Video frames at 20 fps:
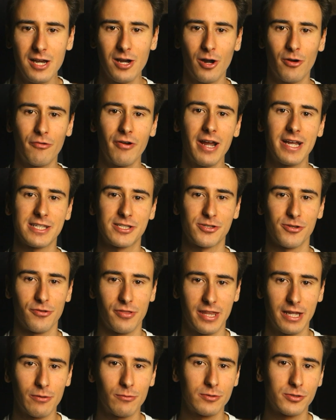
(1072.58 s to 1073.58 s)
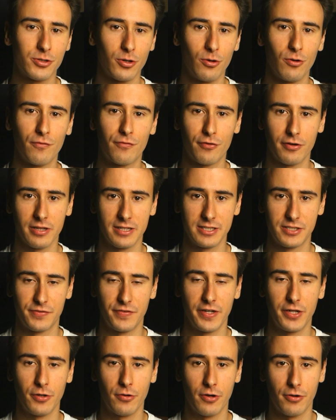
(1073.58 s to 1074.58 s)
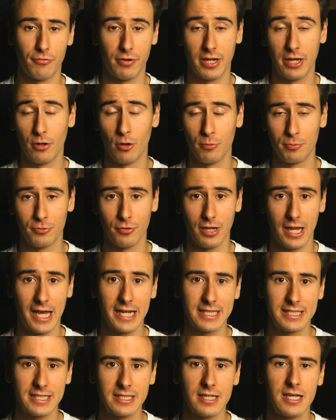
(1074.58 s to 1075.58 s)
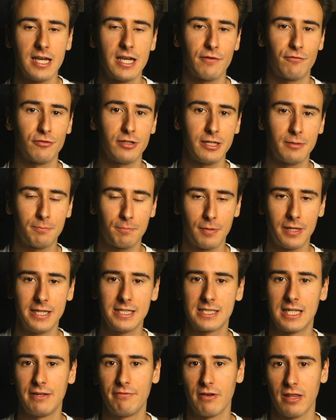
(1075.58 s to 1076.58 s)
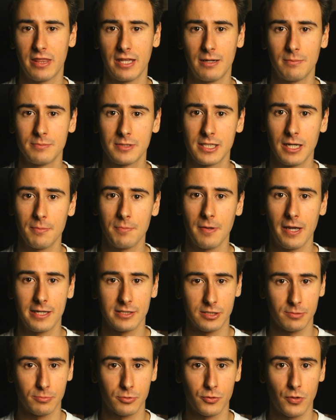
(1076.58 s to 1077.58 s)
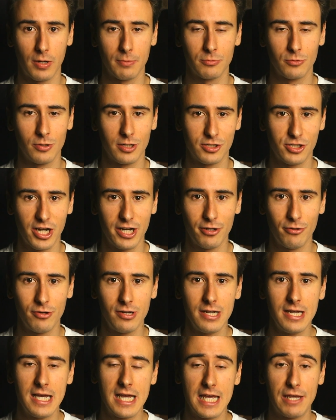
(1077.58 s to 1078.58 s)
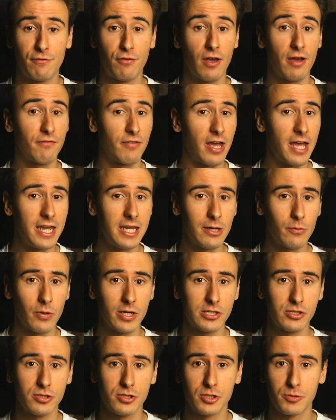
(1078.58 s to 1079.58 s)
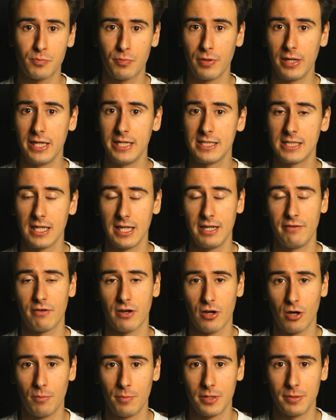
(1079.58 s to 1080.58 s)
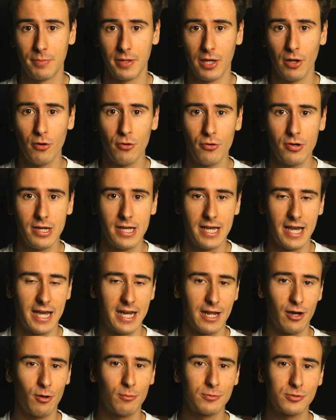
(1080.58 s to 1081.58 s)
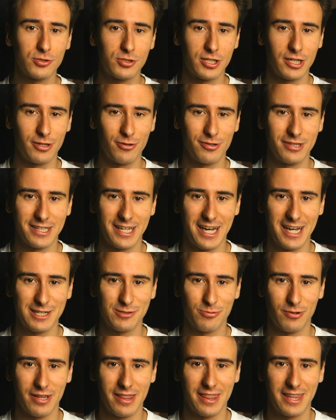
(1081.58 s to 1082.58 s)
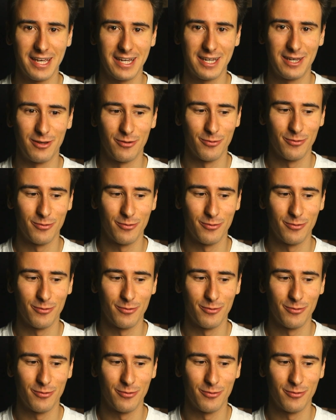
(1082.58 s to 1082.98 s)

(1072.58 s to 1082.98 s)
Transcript: All right, so that was all for this video. I really hope you liked it. If you did, please leave a thumbs up and subscribe to the channel. If you have any questions, please leave a comment below, and I hope to see you in the next one. Thank you.